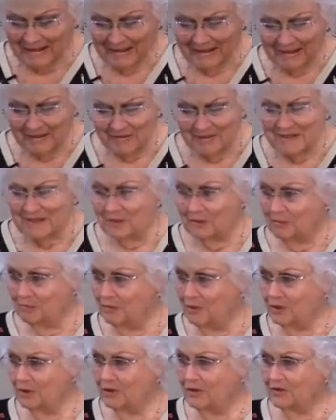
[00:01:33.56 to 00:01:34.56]
That was a
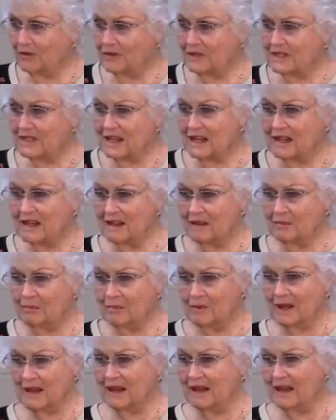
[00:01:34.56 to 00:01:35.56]
beautiful
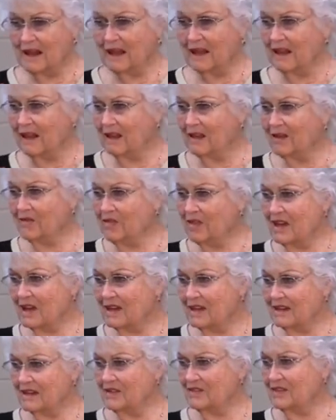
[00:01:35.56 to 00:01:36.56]
salad. I love the
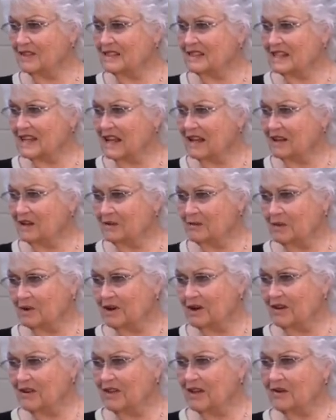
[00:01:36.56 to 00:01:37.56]
idea of the salad
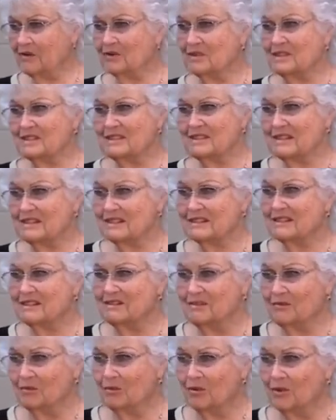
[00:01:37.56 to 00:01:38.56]
bar. That was just
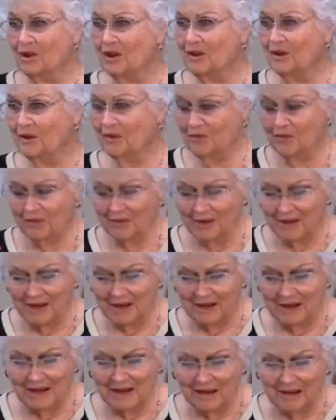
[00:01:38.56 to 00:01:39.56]
a wonderful
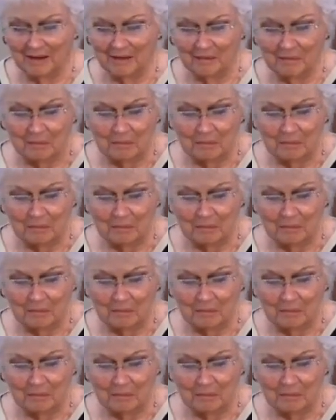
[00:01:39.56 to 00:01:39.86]
idea.